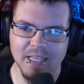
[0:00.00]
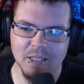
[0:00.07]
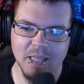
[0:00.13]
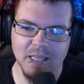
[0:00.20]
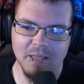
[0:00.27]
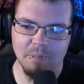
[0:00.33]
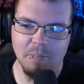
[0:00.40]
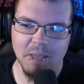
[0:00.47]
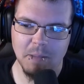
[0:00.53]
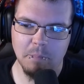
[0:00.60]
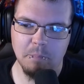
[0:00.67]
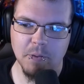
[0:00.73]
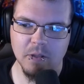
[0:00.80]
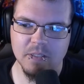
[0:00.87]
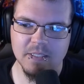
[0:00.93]
He
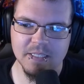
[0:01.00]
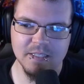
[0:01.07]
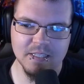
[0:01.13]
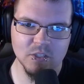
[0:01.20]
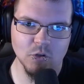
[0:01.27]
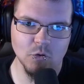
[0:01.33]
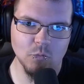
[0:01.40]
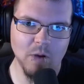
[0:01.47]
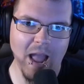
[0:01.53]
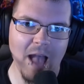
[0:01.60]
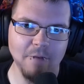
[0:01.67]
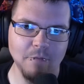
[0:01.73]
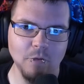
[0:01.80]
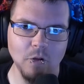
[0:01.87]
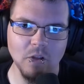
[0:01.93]
builds it to this
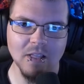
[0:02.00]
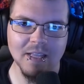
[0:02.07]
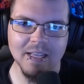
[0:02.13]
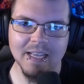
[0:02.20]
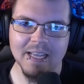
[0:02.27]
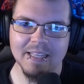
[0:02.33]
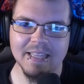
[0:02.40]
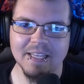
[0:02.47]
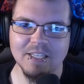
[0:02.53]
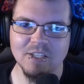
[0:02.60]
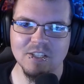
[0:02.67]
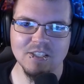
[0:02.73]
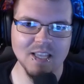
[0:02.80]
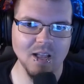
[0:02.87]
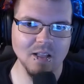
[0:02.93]
gravel that
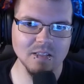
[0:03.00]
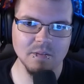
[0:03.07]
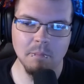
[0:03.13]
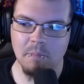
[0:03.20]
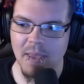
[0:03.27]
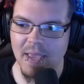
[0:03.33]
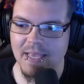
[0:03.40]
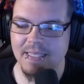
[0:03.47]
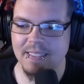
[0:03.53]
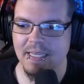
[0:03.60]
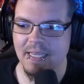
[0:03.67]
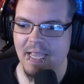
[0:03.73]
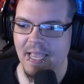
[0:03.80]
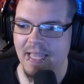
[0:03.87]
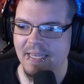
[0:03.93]
just sounds
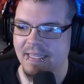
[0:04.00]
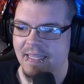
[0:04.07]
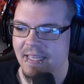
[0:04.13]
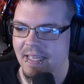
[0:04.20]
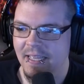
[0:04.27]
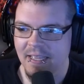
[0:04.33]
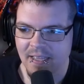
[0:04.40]
amazing. And